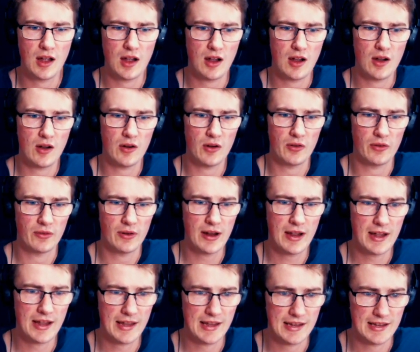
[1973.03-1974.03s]

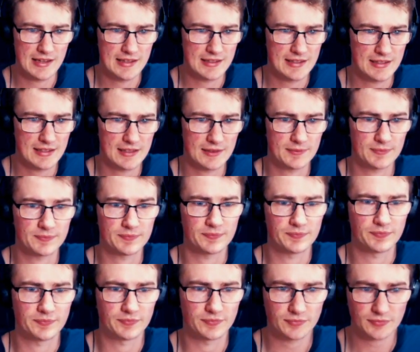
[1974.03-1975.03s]
Alright.
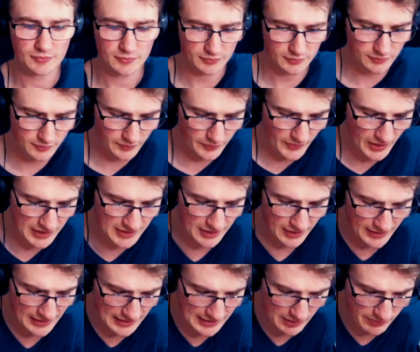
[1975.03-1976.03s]
So
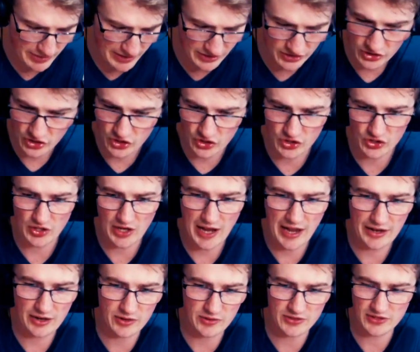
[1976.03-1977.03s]
let's get some of this
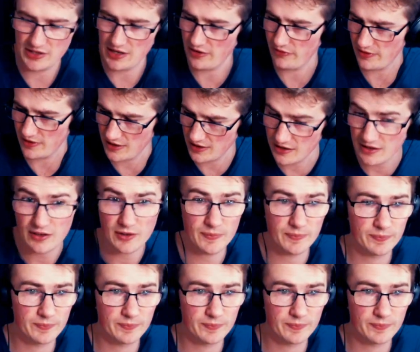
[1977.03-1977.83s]
shadow stuff in here.